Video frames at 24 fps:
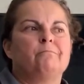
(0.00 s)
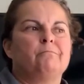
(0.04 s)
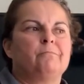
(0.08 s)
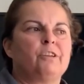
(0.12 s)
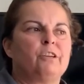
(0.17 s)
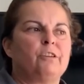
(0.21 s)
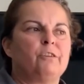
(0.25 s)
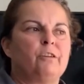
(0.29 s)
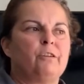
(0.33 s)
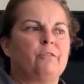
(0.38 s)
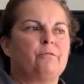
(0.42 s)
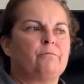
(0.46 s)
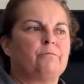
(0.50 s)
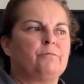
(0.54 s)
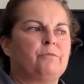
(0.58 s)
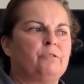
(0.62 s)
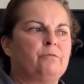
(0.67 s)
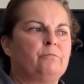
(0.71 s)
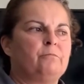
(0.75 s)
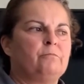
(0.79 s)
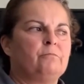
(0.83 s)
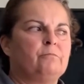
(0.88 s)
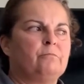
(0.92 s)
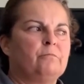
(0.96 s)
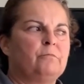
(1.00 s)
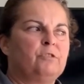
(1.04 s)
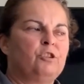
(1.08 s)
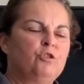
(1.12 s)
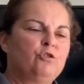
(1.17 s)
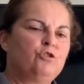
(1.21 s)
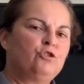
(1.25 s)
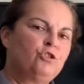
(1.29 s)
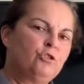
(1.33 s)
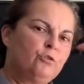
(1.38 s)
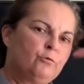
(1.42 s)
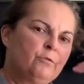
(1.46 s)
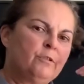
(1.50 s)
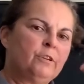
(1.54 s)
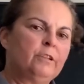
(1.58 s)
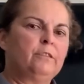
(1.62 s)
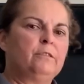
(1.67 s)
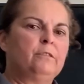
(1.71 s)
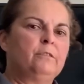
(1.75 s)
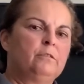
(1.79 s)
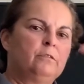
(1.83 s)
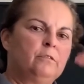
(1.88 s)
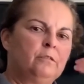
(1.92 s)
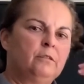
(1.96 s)
do
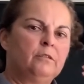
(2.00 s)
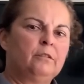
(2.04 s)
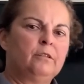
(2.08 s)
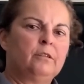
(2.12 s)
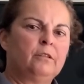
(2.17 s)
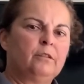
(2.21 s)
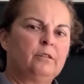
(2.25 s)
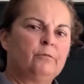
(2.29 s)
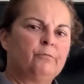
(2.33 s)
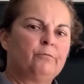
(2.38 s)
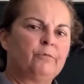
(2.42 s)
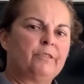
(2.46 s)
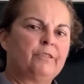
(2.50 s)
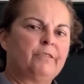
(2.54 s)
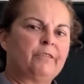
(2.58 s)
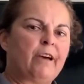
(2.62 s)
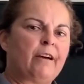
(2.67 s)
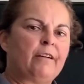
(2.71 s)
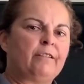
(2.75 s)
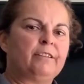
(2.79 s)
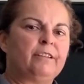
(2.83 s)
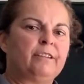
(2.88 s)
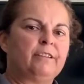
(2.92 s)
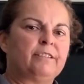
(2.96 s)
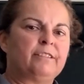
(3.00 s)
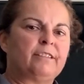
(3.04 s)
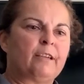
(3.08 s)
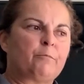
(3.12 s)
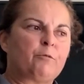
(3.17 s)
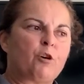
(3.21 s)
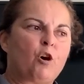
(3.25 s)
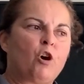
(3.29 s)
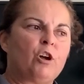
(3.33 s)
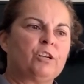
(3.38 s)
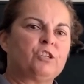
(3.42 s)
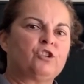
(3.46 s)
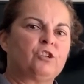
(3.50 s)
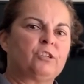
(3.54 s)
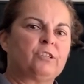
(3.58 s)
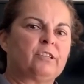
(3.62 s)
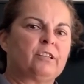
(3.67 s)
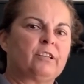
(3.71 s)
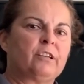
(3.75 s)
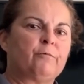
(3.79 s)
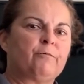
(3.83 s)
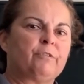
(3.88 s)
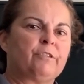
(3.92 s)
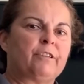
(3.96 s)
it
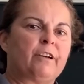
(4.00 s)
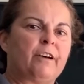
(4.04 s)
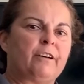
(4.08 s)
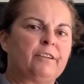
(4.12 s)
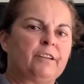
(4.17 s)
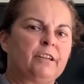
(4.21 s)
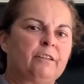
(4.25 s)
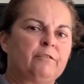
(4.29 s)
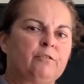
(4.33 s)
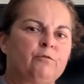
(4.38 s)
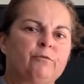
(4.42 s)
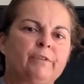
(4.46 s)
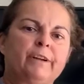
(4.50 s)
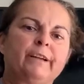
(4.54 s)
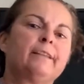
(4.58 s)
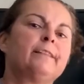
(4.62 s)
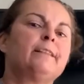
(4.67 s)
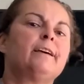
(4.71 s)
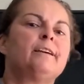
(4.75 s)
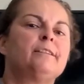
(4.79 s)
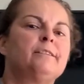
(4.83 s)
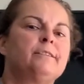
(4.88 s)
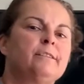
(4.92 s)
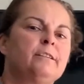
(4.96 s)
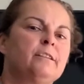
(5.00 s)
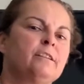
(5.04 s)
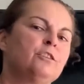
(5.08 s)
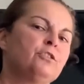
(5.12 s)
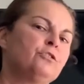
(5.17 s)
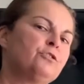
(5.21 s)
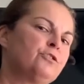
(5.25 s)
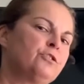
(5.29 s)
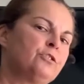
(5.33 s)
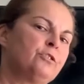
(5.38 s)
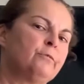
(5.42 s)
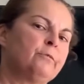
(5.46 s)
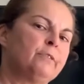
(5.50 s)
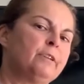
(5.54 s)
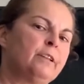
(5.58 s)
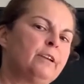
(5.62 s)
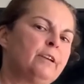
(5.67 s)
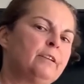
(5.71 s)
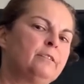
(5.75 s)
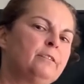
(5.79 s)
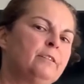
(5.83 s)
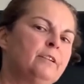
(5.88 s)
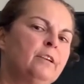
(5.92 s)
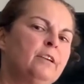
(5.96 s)
subconsciously without even realizing you're doing
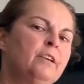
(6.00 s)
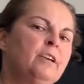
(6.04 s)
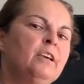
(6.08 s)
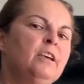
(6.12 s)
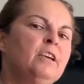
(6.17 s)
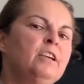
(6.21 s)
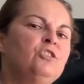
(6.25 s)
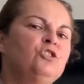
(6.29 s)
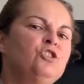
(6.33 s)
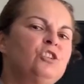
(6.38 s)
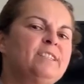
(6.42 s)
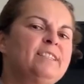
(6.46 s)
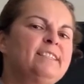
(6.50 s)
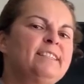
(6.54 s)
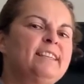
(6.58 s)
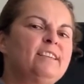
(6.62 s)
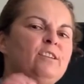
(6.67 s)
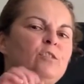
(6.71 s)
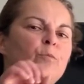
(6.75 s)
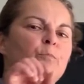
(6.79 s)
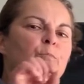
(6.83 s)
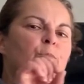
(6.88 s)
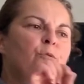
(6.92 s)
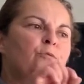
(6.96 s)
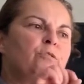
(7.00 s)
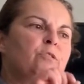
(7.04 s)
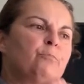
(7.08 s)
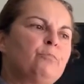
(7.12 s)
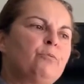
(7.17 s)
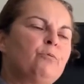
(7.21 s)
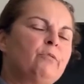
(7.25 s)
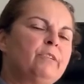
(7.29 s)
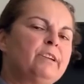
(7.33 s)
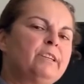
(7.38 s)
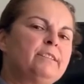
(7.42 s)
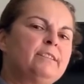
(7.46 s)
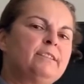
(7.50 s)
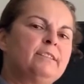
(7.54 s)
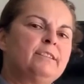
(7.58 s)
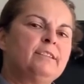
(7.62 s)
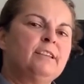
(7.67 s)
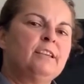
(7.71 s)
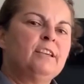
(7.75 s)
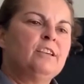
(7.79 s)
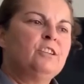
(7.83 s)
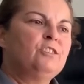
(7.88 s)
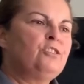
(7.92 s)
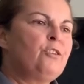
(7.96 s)
it. Just little bullet points.
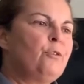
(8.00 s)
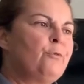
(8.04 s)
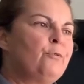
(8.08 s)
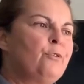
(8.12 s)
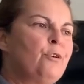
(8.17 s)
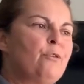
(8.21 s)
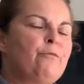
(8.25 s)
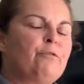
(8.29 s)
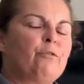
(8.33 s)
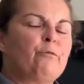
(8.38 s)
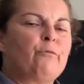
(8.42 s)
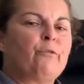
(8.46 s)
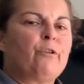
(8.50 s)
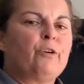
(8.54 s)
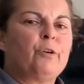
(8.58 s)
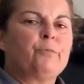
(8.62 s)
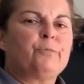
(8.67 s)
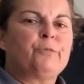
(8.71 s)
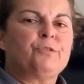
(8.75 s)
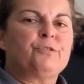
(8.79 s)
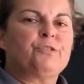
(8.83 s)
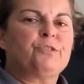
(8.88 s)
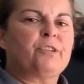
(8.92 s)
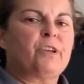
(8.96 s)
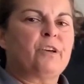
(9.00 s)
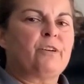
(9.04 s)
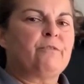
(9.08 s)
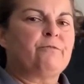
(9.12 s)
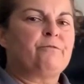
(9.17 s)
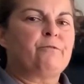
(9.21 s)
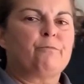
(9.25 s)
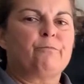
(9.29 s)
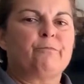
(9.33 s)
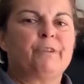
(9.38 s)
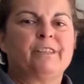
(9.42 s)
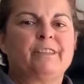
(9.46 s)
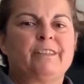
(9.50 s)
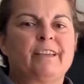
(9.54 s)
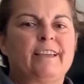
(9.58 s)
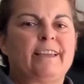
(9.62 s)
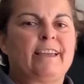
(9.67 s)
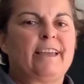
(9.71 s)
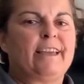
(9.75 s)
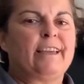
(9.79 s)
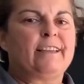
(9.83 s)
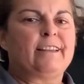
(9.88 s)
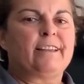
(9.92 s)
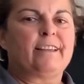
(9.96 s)
Don't overwhelm yourself with what they
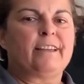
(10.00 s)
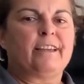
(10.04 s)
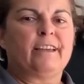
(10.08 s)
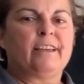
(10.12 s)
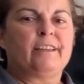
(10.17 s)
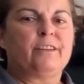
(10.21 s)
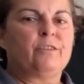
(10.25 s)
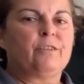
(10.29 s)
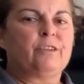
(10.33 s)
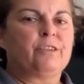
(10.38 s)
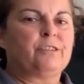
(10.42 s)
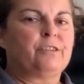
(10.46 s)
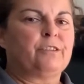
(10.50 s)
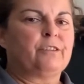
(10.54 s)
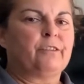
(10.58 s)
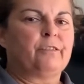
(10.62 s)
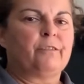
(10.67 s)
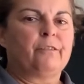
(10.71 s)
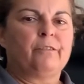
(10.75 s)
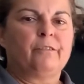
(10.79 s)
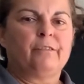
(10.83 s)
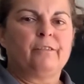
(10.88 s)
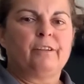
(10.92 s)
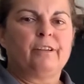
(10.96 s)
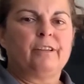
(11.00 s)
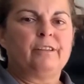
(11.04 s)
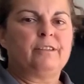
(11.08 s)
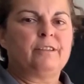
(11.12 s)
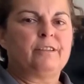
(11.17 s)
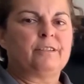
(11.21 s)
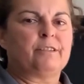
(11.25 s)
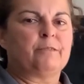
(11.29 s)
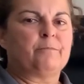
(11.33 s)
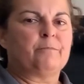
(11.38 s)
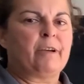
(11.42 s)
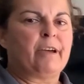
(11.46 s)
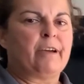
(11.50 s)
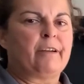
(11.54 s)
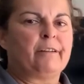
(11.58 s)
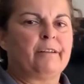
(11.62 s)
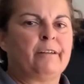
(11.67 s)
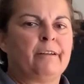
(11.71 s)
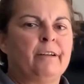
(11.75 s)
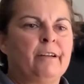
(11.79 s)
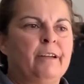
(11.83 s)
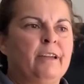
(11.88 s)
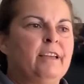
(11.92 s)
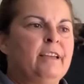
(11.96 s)
can and cannot do. It doesn't
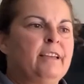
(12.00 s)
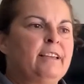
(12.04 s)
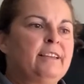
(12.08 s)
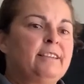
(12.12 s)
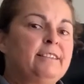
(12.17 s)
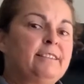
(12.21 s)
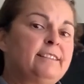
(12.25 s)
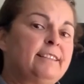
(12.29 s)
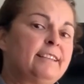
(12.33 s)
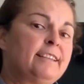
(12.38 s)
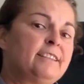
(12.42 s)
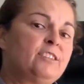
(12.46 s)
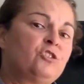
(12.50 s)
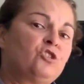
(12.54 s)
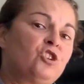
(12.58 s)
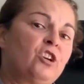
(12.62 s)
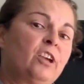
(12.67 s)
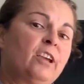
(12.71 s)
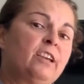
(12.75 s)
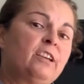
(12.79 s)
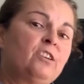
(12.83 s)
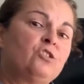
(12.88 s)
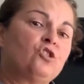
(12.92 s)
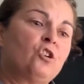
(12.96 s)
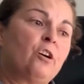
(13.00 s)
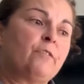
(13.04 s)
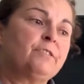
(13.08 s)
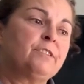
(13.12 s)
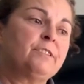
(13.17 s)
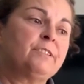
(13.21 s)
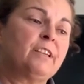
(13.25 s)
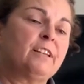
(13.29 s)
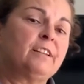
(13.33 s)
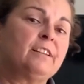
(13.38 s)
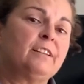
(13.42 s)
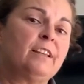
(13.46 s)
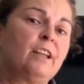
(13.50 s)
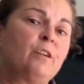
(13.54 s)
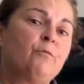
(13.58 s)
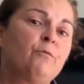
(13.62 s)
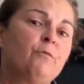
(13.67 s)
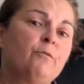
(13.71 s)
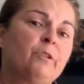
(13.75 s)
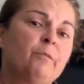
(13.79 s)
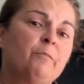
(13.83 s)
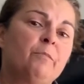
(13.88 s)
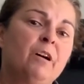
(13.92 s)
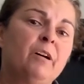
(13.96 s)
matter because things change. All of a sudden they
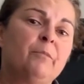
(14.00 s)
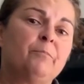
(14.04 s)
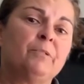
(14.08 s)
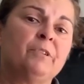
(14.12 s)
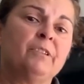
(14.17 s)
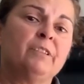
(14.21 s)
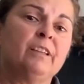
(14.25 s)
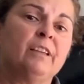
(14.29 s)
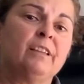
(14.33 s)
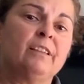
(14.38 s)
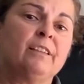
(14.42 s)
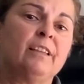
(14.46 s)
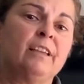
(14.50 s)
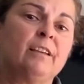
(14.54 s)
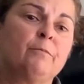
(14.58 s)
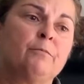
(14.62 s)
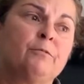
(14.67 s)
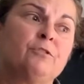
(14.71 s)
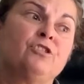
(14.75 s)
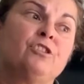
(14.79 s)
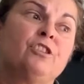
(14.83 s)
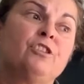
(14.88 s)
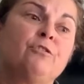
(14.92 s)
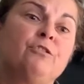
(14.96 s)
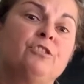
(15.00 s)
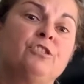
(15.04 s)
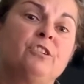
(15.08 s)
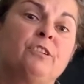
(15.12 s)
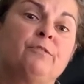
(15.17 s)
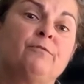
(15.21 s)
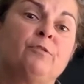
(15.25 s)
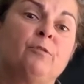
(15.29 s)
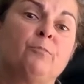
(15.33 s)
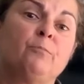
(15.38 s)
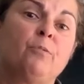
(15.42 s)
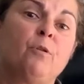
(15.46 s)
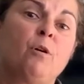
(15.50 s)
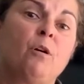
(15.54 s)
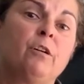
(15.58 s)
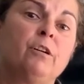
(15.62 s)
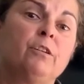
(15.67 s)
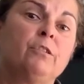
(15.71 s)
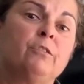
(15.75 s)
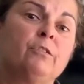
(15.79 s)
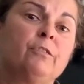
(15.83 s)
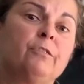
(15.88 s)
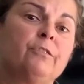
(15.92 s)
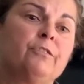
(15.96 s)
warm up and then they're a different
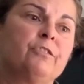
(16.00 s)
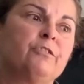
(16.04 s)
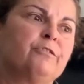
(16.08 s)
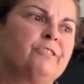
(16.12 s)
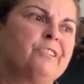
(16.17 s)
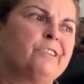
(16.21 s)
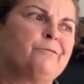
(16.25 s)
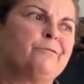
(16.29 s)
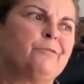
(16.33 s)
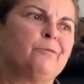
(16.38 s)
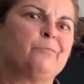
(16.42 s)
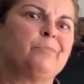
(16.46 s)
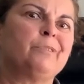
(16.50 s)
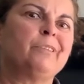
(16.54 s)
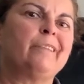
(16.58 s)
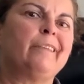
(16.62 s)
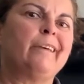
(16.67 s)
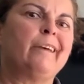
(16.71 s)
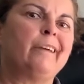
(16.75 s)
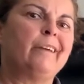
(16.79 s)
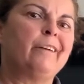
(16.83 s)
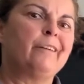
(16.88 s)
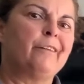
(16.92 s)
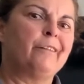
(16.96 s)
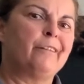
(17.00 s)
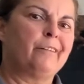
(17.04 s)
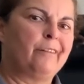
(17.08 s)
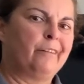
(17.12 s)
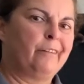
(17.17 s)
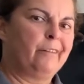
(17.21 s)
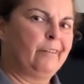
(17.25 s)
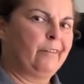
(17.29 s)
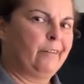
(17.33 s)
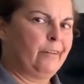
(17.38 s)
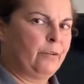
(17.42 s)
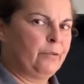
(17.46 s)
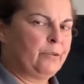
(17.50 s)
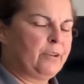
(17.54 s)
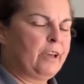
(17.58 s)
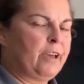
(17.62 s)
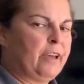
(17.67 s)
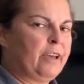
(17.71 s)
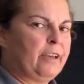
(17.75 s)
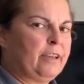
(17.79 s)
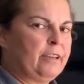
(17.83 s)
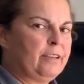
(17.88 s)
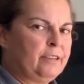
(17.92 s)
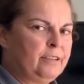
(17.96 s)
partner, they're a different player,
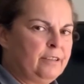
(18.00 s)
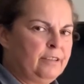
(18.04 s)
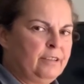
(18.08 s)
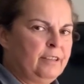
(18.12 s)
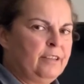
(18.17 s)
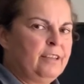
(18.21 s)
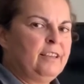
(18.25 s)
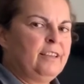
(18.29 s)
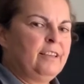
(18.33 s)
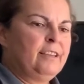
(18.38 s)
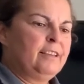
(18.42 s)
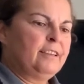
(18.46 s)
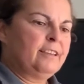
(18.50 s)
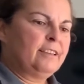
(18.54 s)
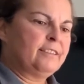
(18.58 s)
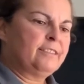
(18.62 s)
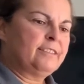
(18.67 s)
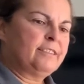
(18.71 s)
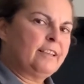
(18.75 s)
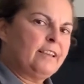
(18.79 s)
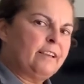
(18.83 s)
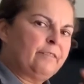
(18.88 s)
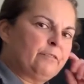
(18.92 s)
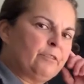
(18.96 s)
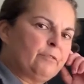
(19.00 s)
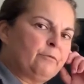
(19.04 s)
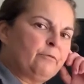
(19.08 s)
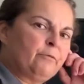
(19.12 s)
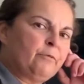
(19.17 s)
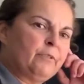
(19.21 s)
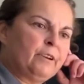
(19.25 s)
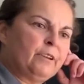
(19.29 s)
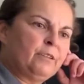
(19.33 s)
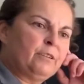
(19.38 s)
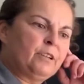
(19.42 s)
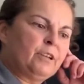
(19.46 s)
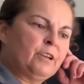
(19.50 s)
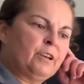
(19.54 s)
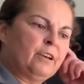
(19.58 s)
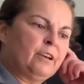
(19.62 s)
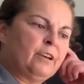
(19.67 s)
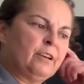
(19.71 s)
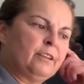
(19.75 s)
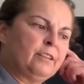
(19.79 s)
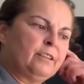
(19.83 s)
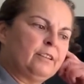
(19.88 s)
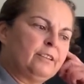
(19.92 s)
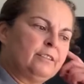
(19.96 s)
okay? Because everyone
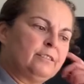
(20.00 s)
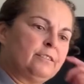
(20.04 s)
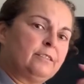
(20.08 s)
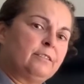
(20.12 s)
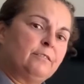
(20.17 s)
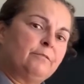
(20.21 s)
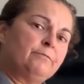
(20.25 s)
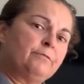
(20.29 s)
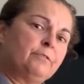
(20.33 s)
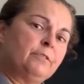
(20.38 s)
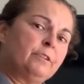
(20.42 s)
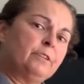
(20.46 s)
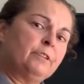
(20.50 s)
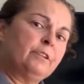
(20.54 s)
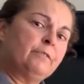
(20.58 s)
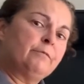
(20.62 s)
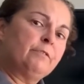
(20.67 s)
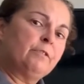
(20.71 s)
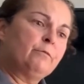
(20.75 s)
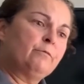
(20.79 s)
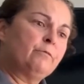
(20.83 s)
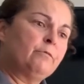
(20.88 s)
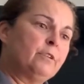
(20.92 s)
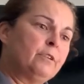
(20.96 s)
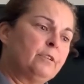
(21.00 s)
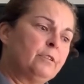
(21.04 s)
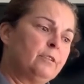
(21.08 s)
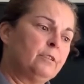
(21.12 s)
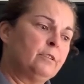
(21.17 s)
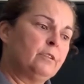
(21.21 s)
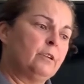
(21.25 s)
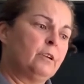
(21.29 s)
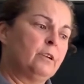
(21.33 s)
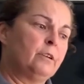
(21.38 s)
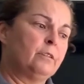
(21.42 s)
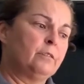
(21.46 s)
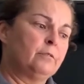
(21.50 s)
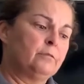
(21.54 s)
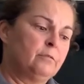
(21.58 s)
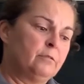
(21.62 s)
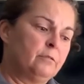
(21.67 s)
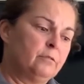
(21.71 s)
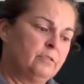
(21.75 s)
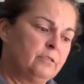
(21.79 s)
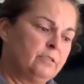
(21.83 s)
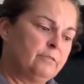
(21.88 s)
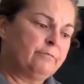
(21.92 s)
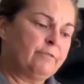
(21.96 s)
is different.
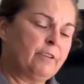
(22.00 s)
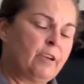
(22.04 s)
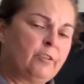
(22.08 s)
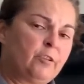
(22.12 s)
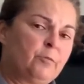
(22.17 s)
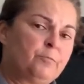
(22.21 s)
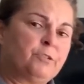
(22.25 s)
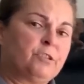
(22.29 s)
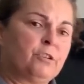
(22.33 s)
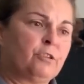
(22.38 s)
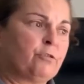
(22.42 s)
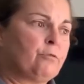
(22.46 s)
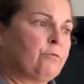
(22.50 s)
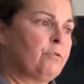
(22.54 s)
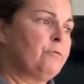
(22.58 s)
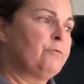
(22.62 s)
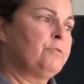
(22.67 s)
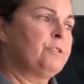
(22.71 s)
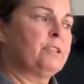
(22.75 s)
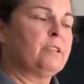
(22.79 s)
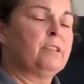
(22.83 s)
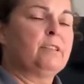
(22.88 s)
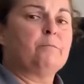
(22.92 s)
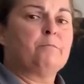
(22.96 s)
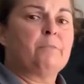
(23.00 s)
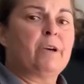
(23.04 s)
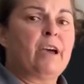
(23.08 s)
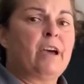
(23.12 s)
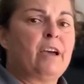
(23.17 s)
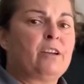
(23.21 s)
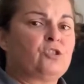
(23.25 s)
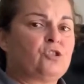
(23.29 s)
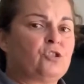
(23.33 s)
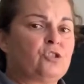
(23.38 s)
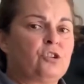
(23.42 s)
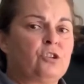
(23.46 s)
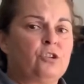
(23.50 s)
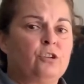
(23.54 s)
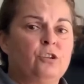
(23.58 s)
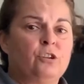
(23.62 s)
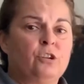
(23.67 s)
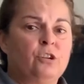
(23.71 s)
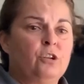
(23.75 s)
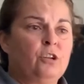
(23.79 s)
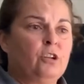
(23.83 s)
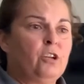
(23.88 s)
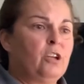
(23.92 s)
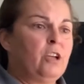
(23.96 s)
Everyone develops and grows in the match
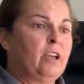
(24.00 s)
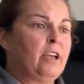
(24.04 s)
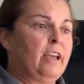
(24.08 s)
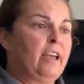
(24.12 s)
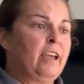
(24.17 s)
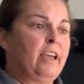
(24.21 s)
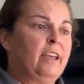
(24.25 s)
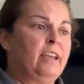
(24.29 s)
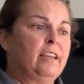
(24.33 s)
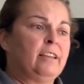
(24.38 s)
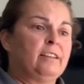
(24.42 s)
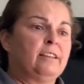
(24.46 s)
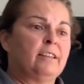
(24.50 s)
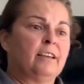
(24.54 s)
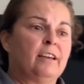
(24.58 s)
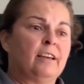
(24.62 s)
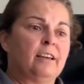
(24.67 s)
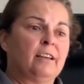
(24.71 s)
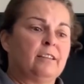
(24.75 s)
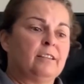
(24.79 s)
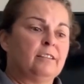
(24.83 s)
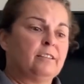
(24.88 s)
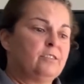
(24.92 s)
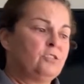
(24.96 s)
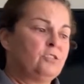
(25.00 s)
and